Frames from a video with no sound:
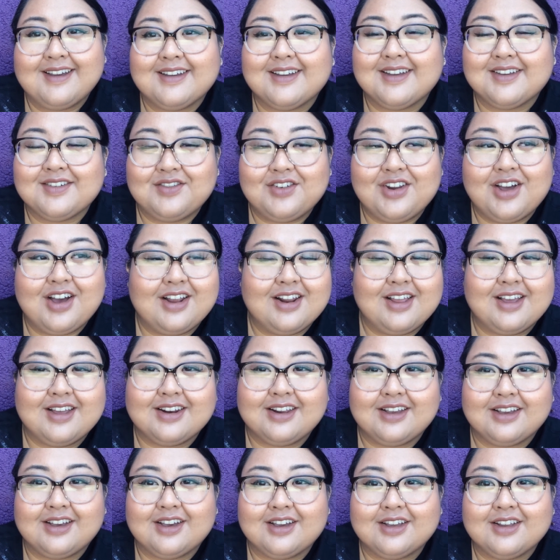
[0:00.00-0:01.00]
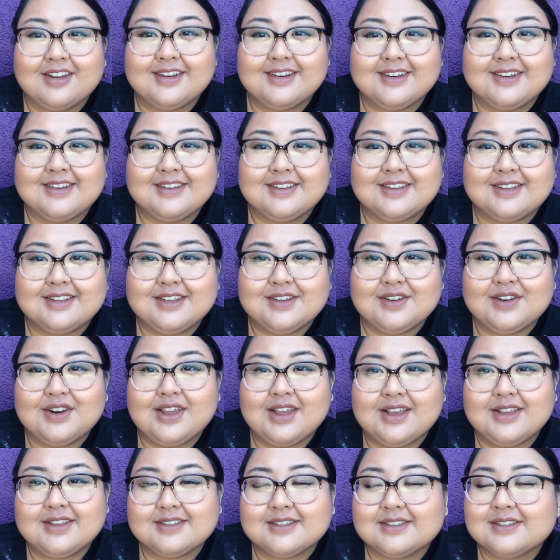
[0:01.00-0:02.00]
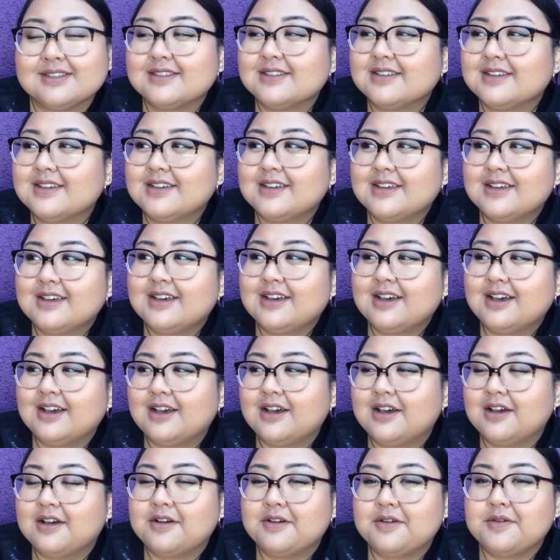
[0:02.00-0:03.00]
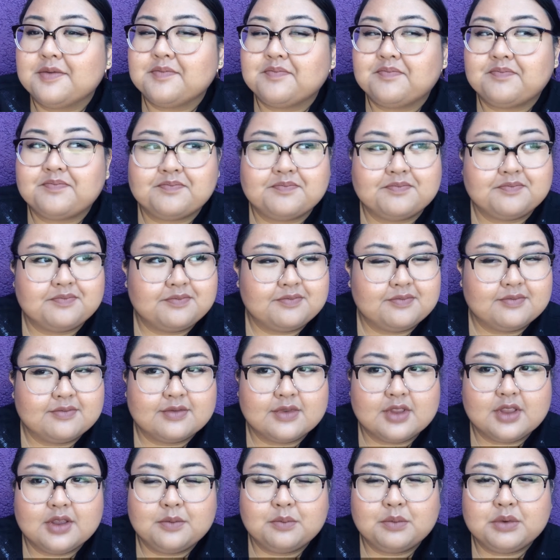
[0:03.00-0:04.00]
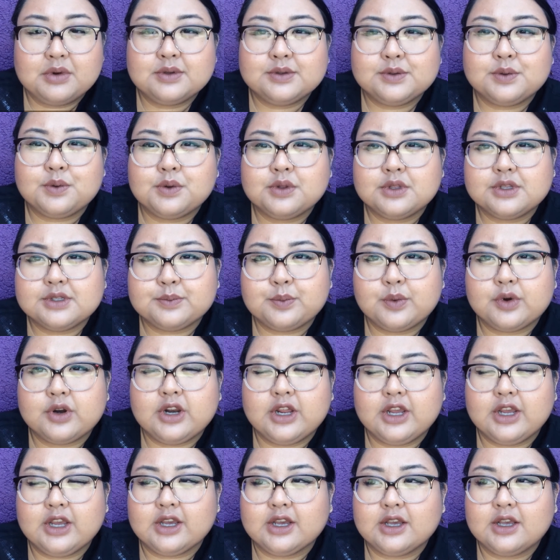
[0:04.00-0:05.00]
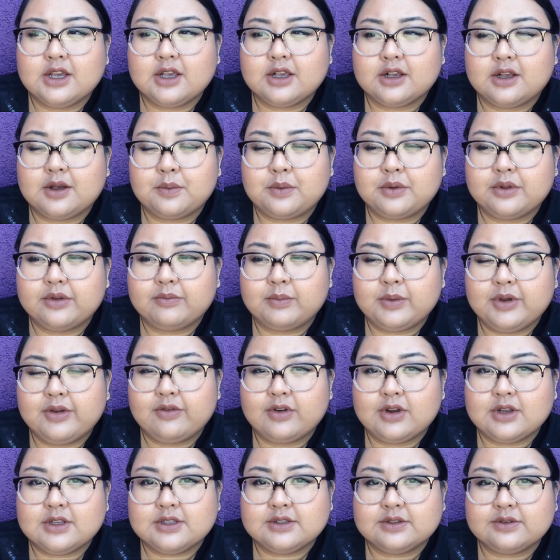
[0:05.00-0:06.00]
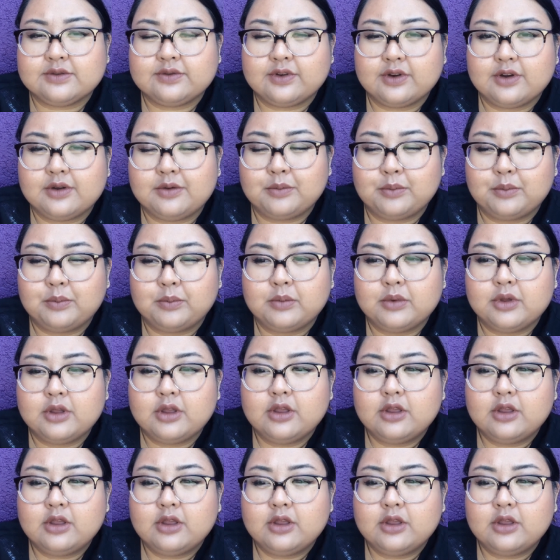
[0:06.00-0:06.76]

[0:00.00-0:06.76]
have not had a good two days. Um, but it was cool this morning. A couple of my friends from